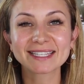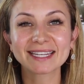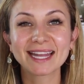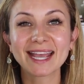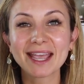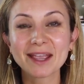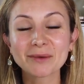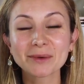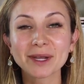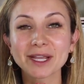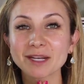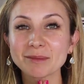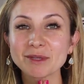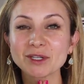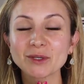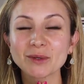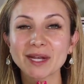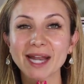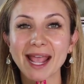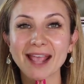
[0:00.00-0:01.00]
Today we're going to
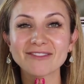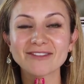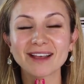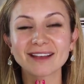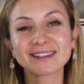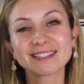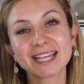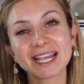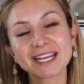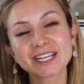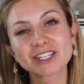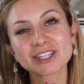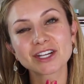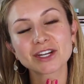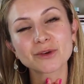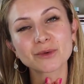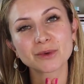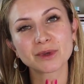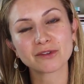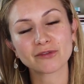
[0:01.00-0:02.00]
be doing a
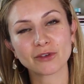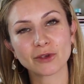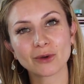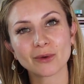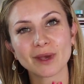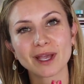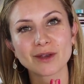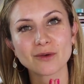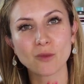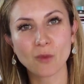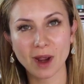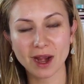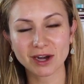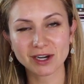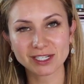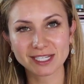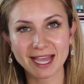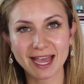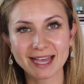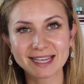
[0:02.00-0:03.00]
foundation review and
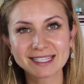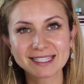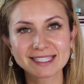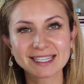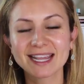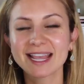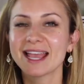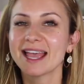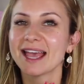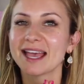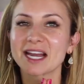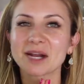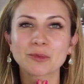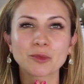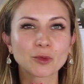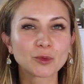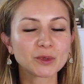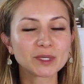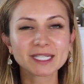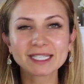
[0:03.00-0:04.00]
wear test, and
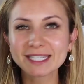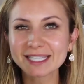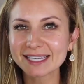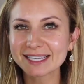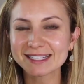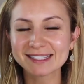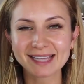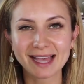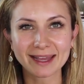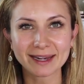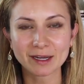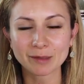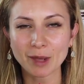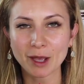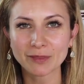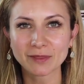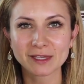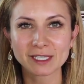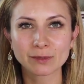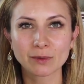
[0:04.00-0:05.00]
I'm really excited
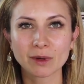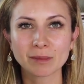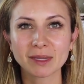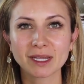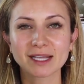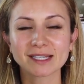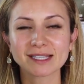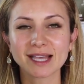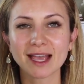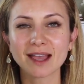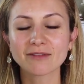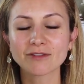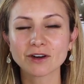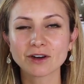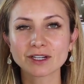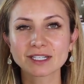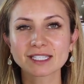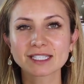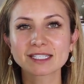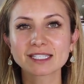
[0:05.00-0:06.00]
about this one because I have
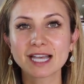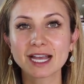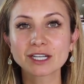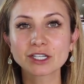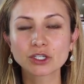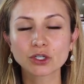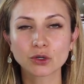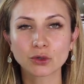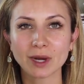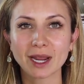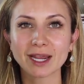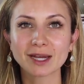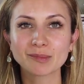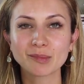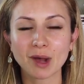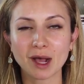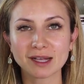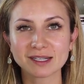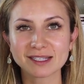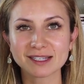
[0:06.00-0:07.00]
heard such
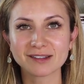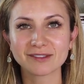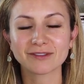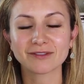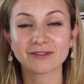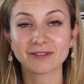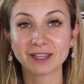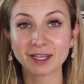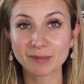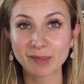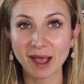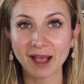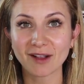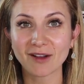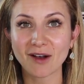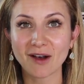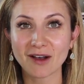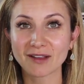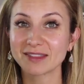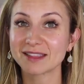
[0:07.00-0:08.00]
great positive
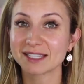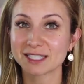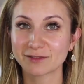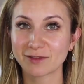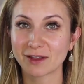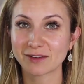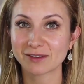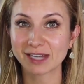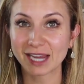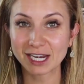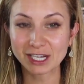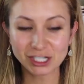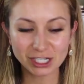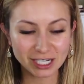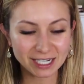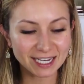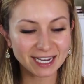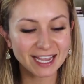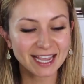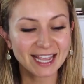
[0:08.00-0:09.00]
feedback on this
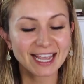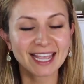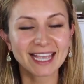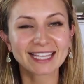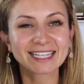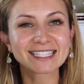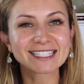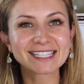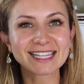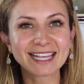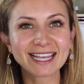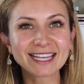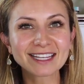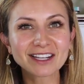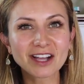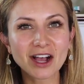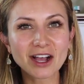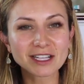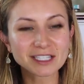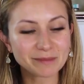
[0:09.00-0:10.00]
foundation. It is the
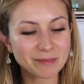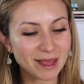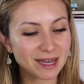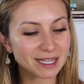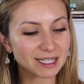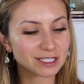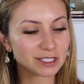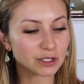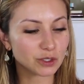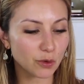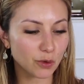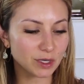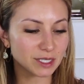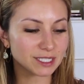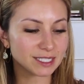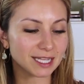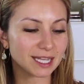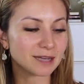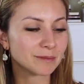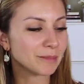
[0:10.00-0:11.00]
It Cosmetics Your
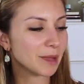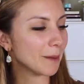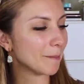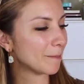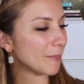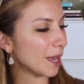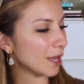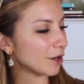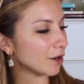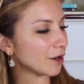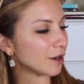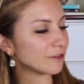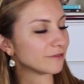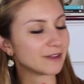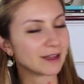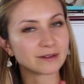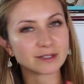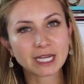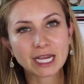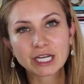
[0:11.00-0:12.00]
Skin But Better
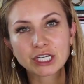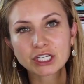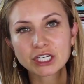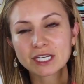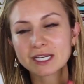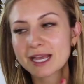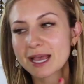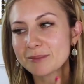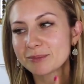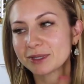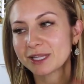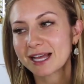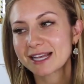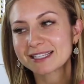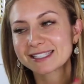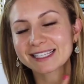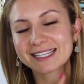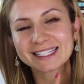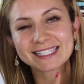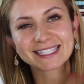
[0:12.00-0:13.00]
Foundation
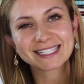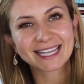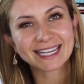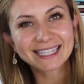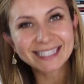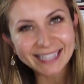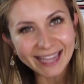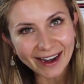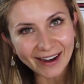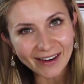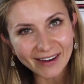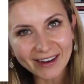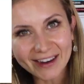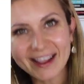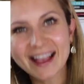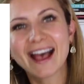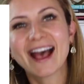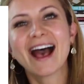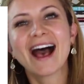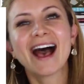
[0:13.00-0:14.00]
Plus Skin
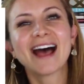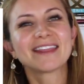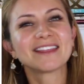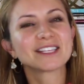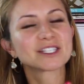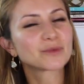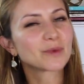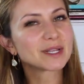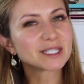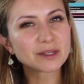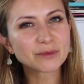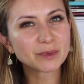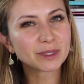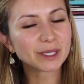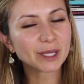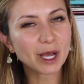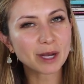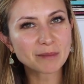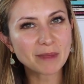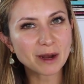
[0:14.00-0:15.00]
Care. This wasn't
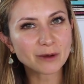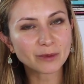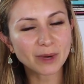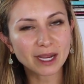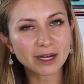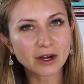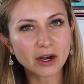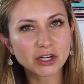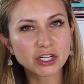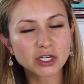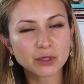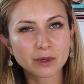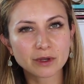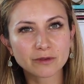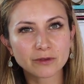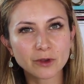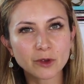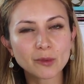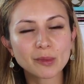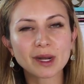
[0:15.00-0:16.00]
really on my radar to
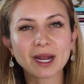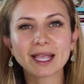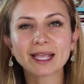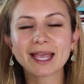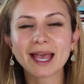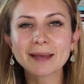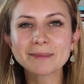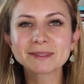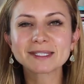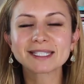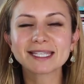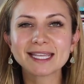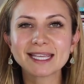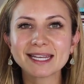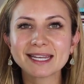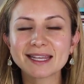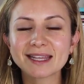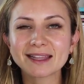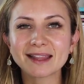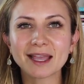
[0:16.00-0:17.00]
review, but I kept
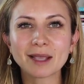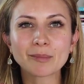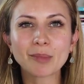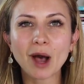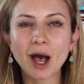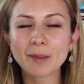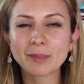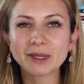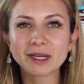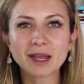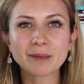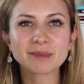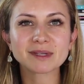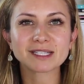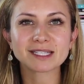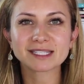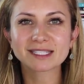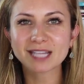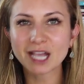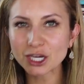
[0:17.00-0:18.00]
seeing it like popping up
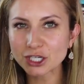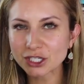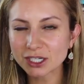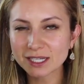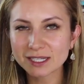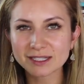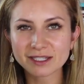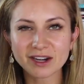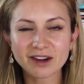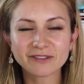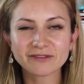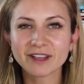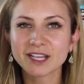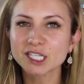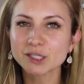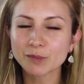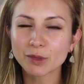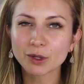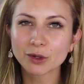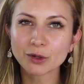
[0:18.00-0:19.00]
in discussions in our
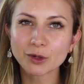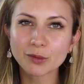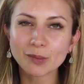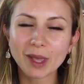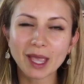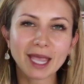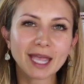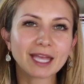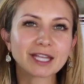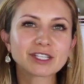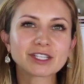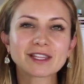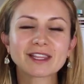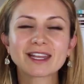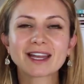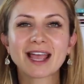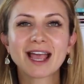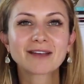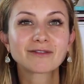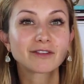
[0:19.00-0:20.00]
Facebook group page, and
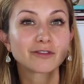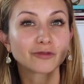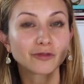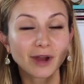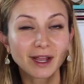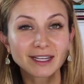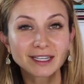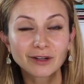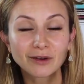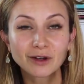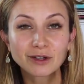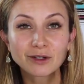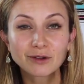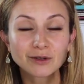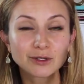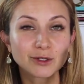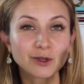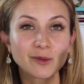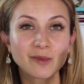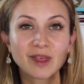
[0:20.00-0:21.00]
then I have a friend here on
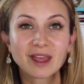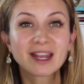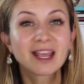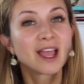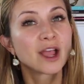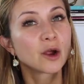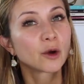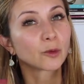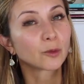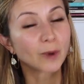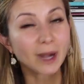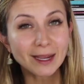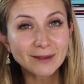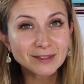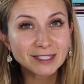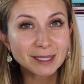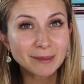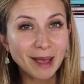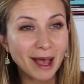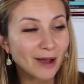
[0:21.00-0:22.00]
YouTube that
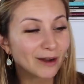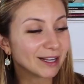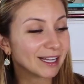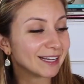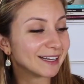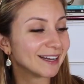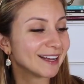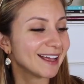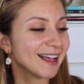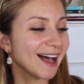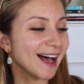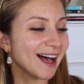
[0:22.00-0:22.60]
raves about it.